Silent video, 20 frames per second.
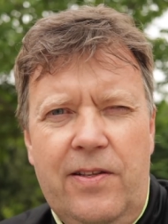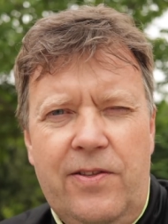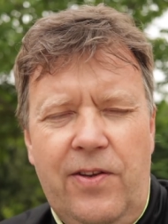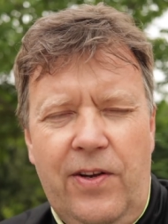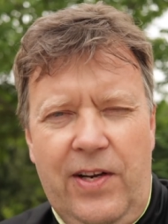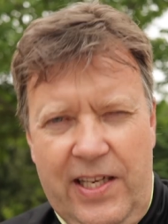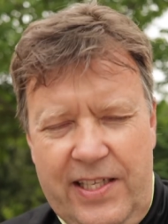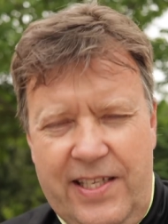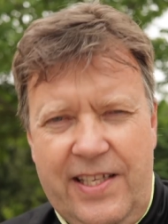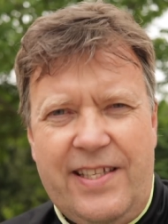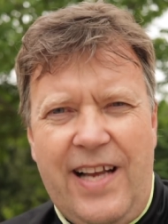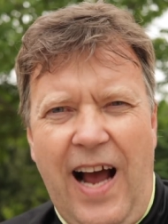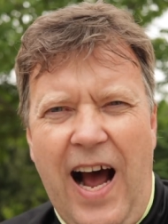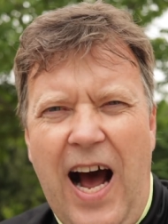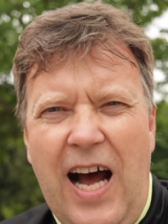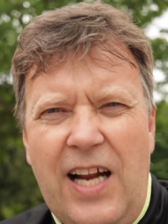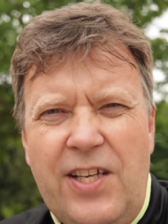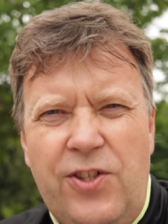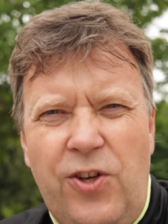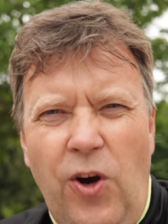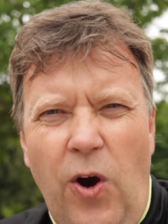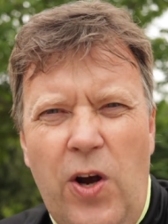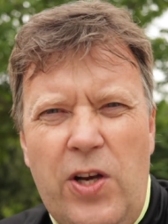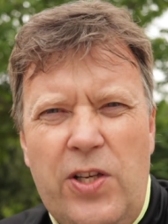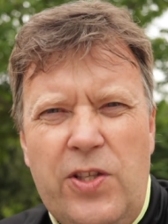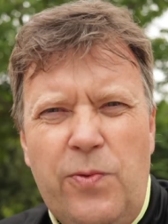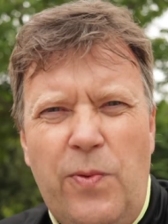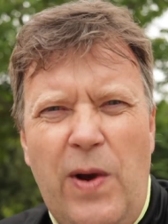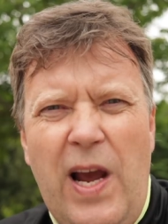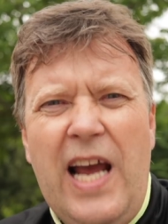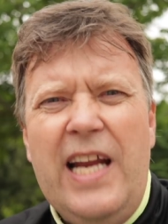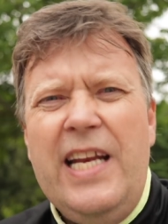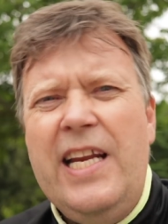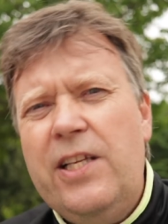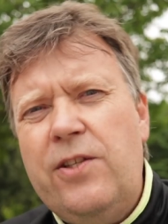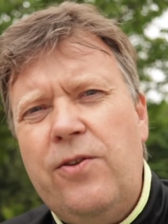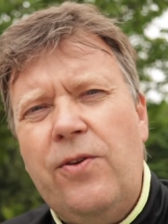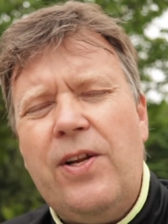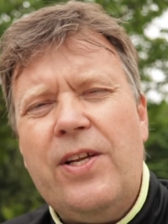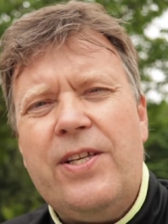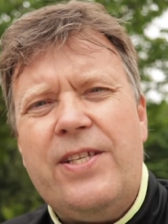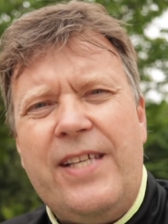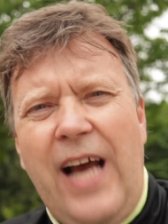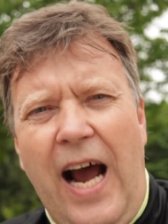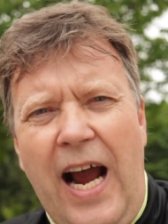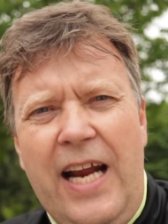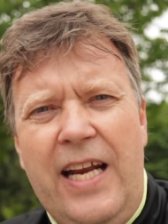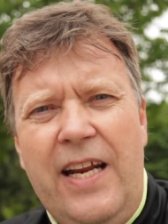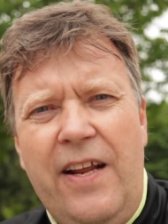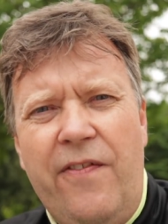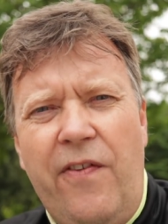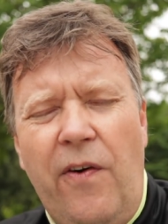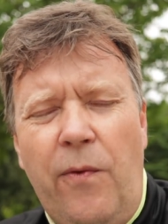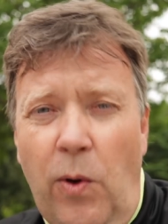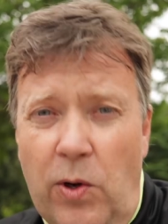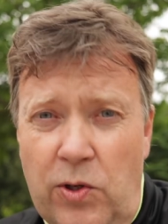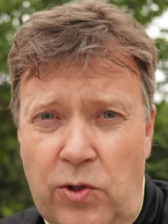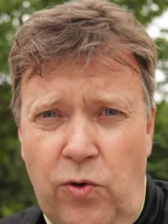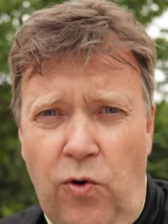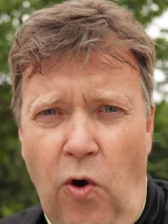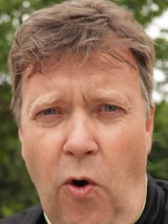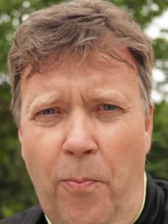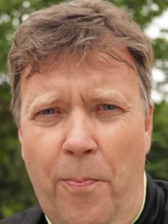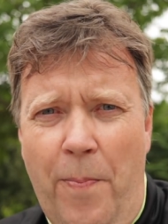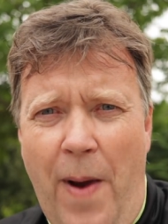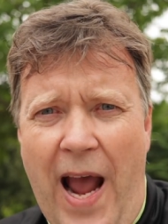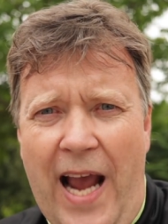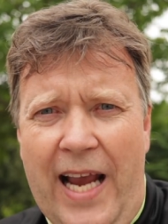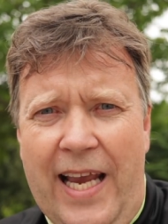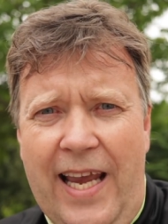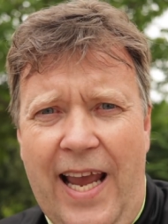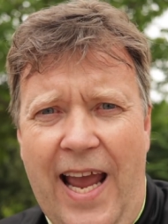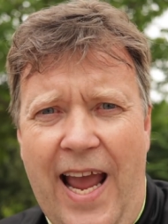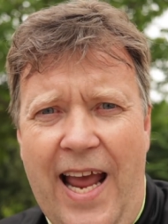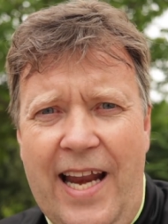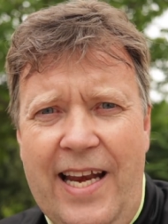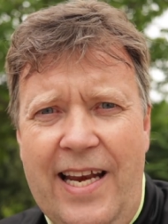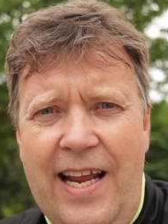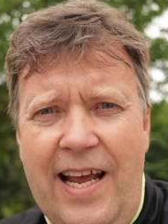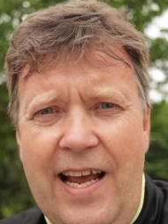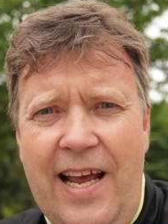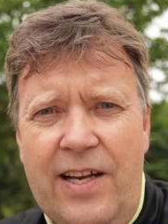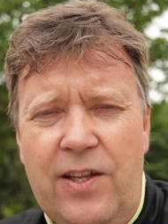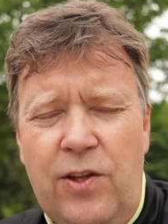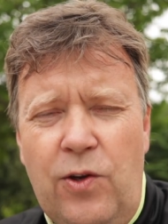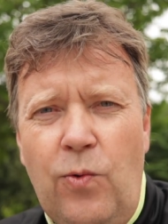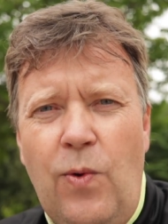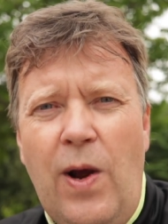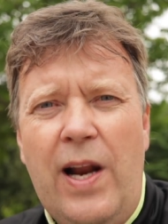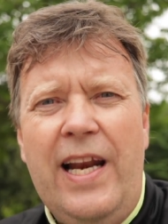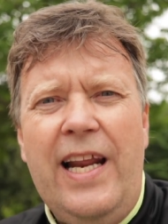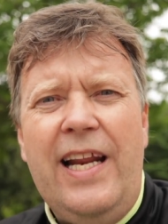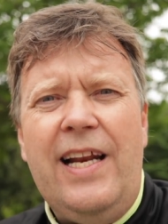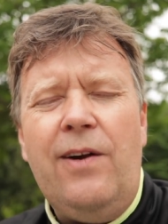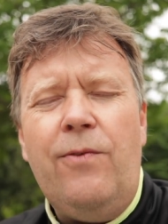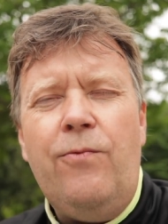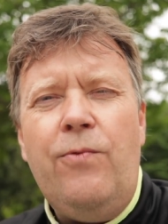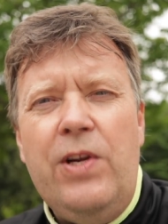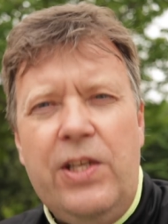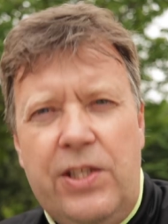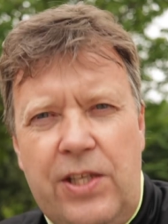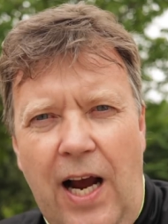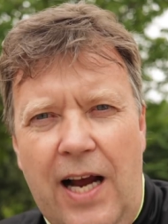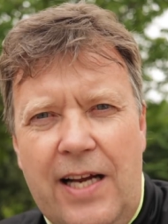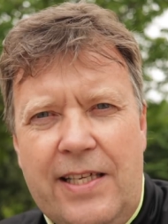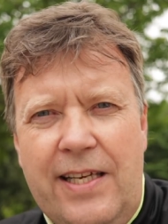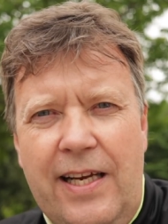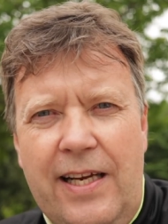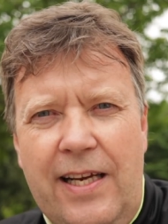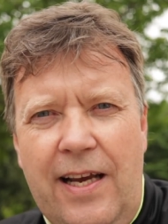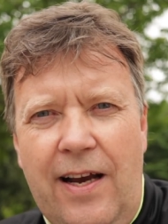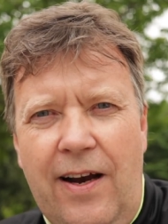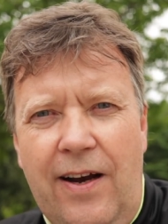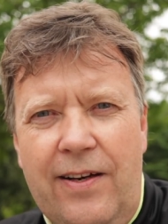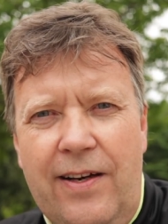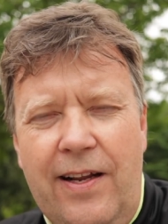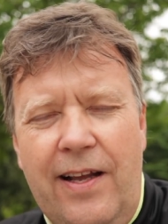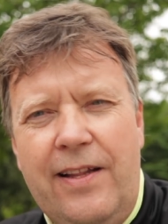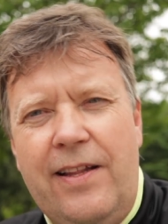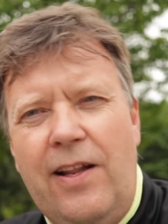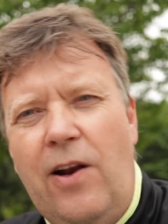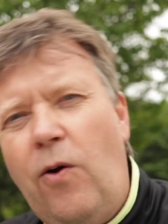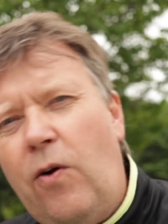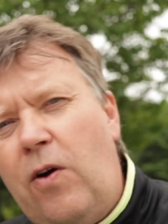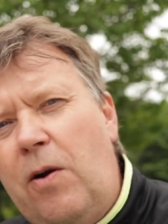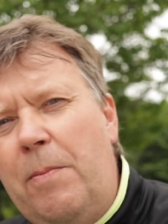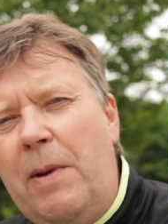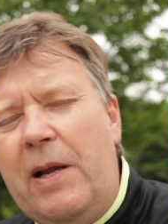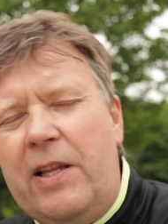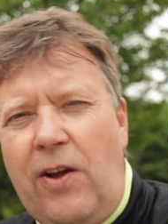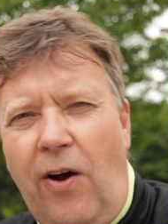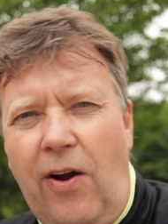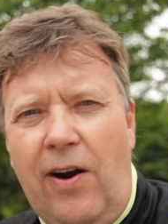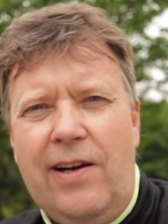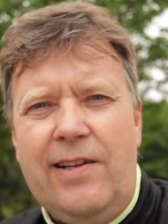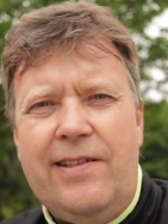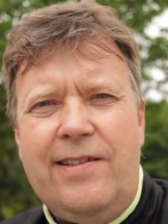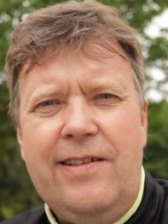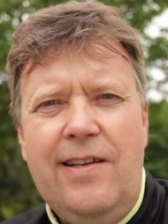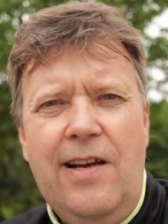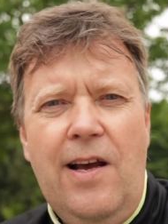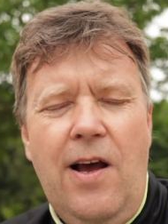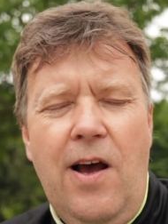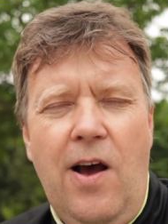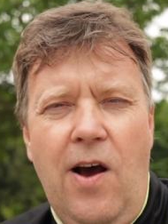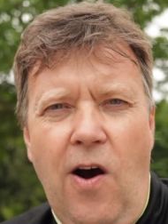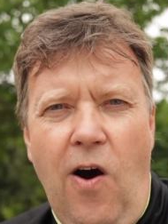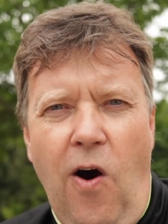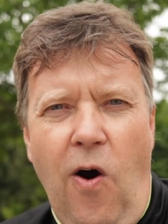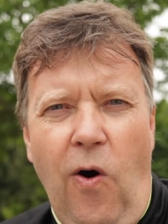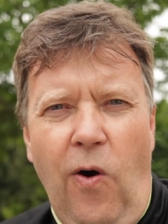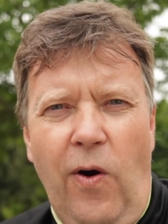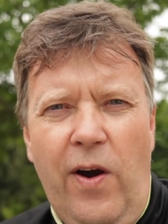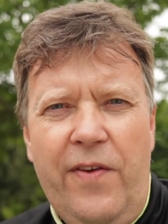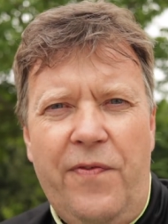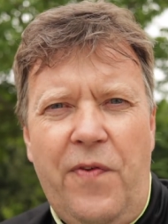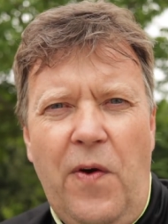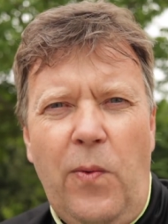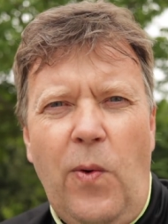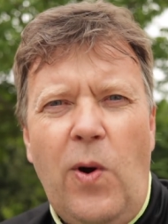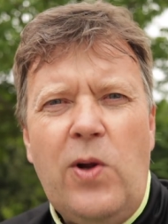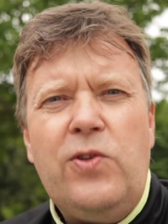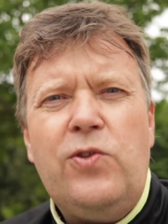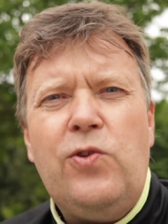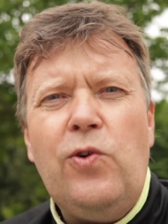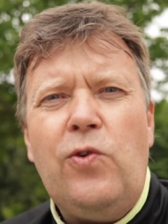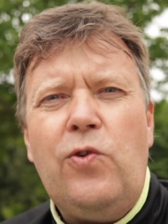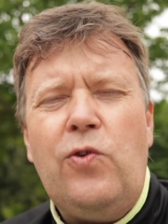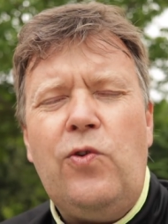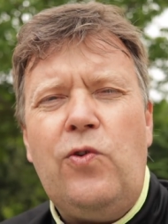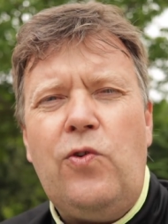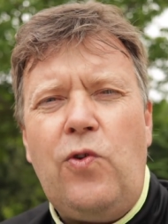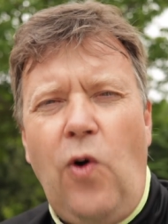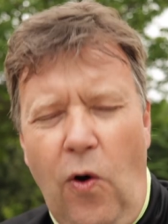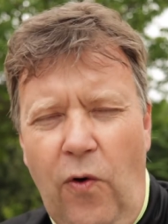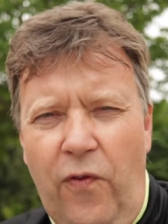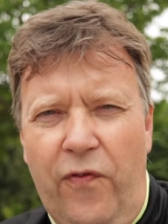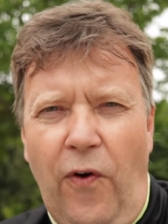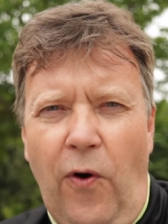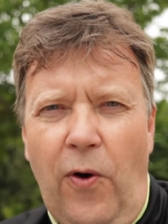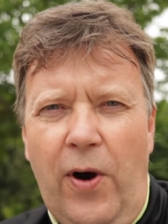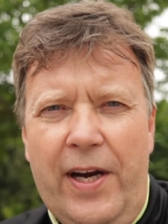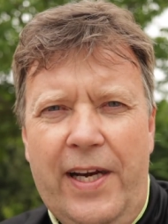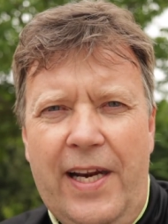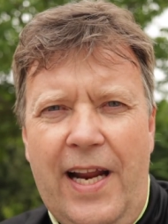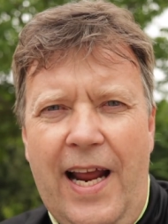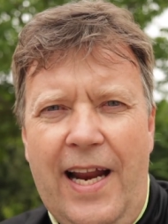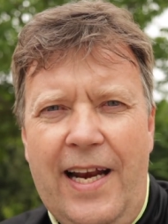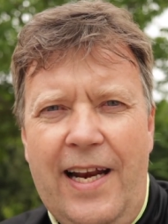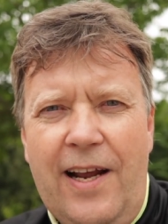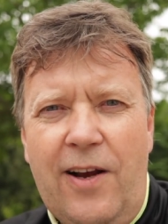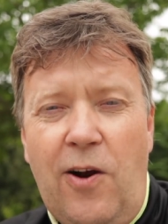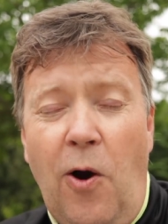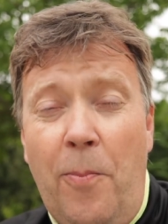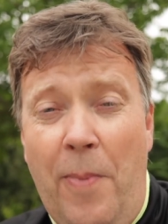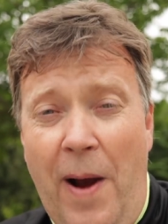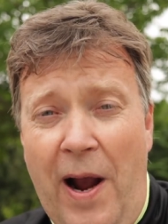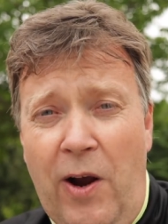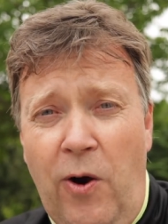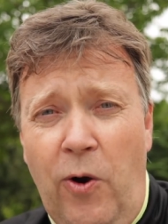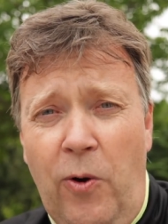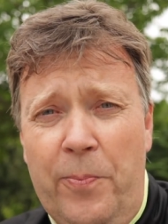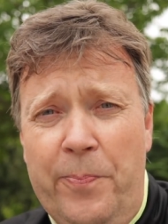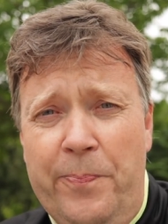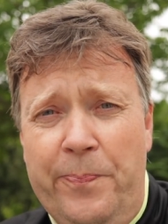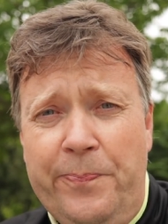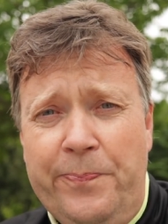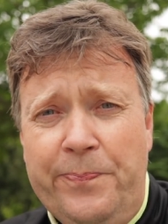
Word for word: So this is a hard choice where I need to decide if I want to go back and uh, do a little recharging on uh, the local McDonald's or if I want to go for it and uh, go back home.